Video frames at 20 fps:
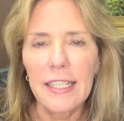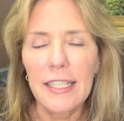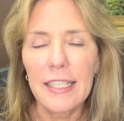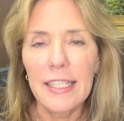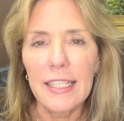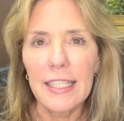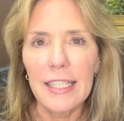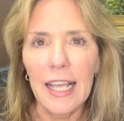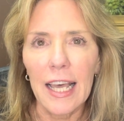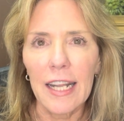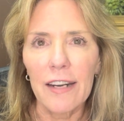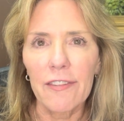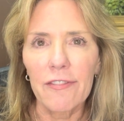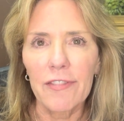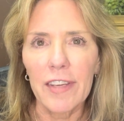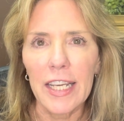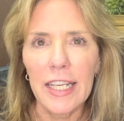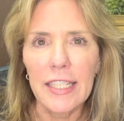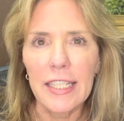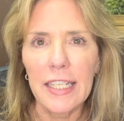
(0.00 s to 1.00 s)
It's a lot of
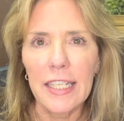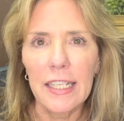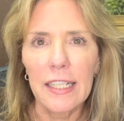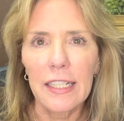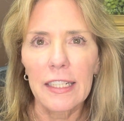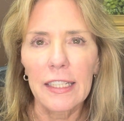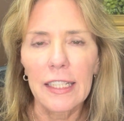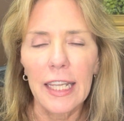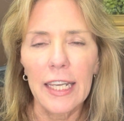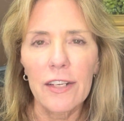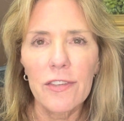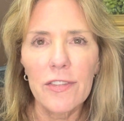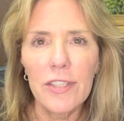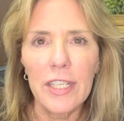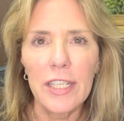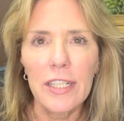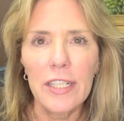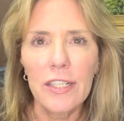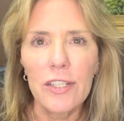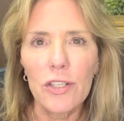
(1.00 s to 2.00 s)
fancy
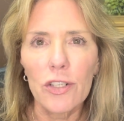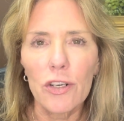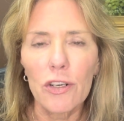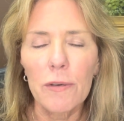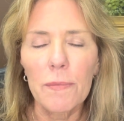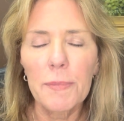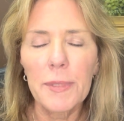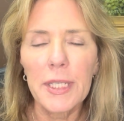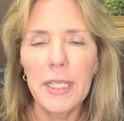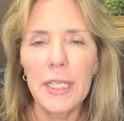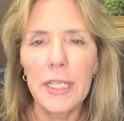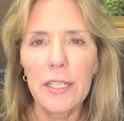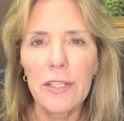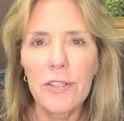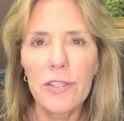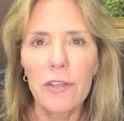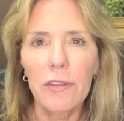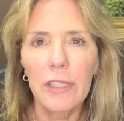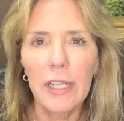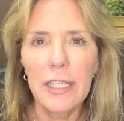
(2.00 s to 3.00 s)
letters and terms here,
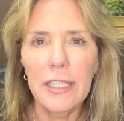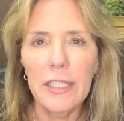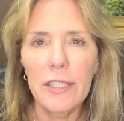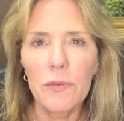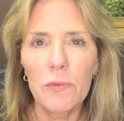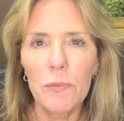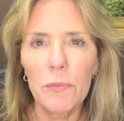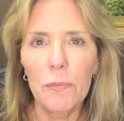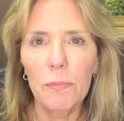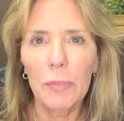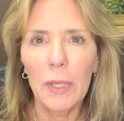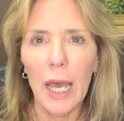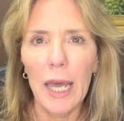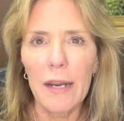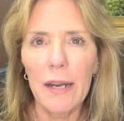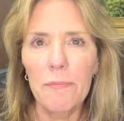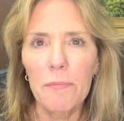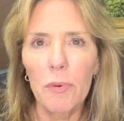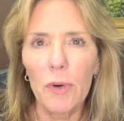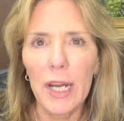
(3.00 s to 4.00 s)
so let's
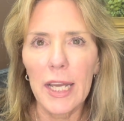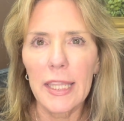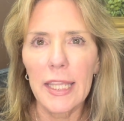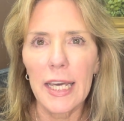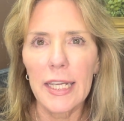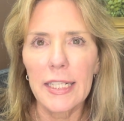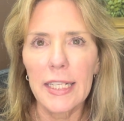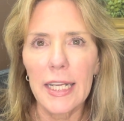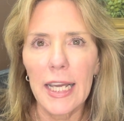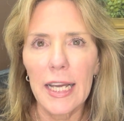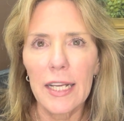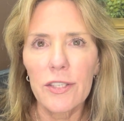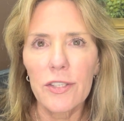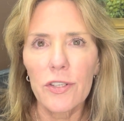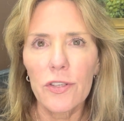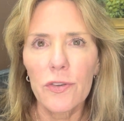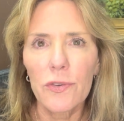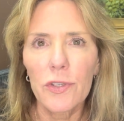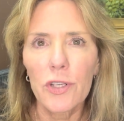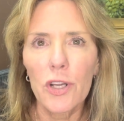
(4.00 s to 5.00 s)
kind of break that down
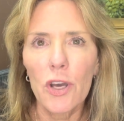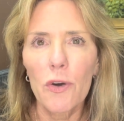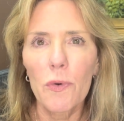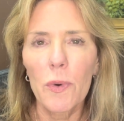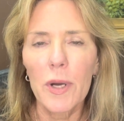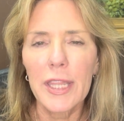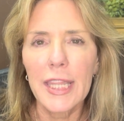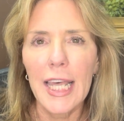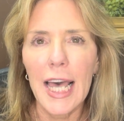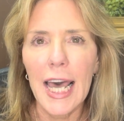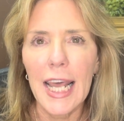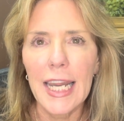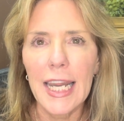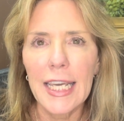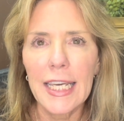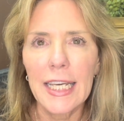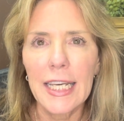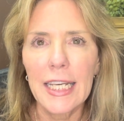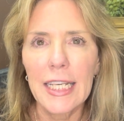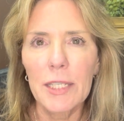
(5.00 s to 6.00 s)
so you know what that
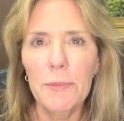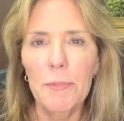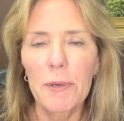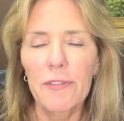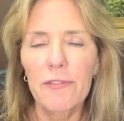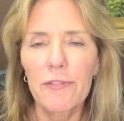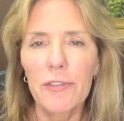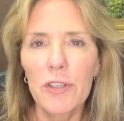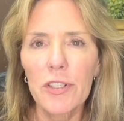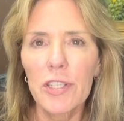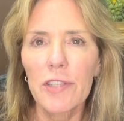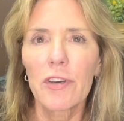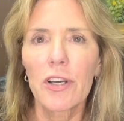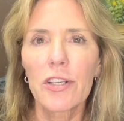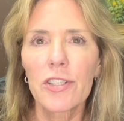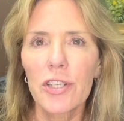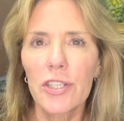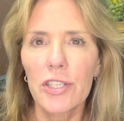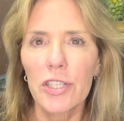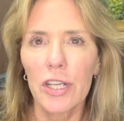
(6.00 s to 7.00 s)
is. But first of
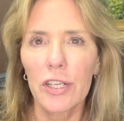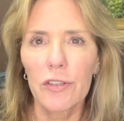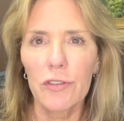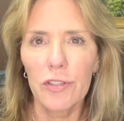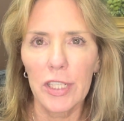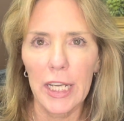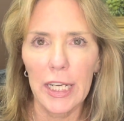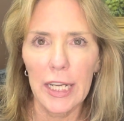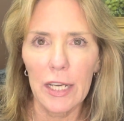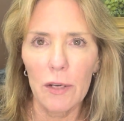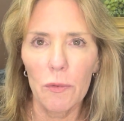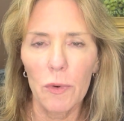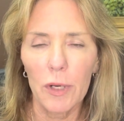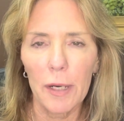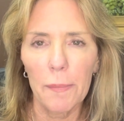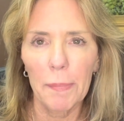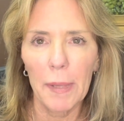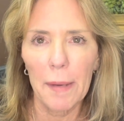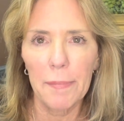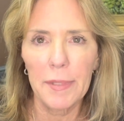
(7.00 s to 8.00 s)
all, just understanding what
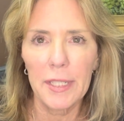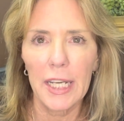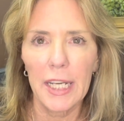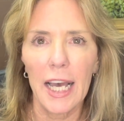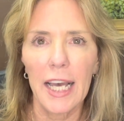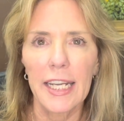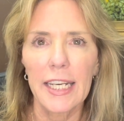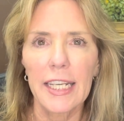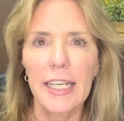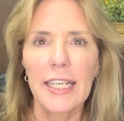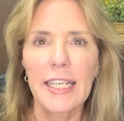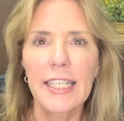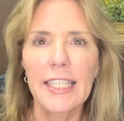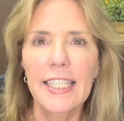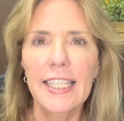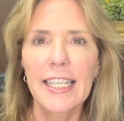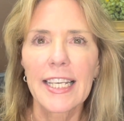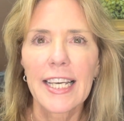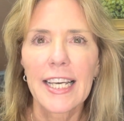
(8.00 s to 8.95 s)
a peptide is.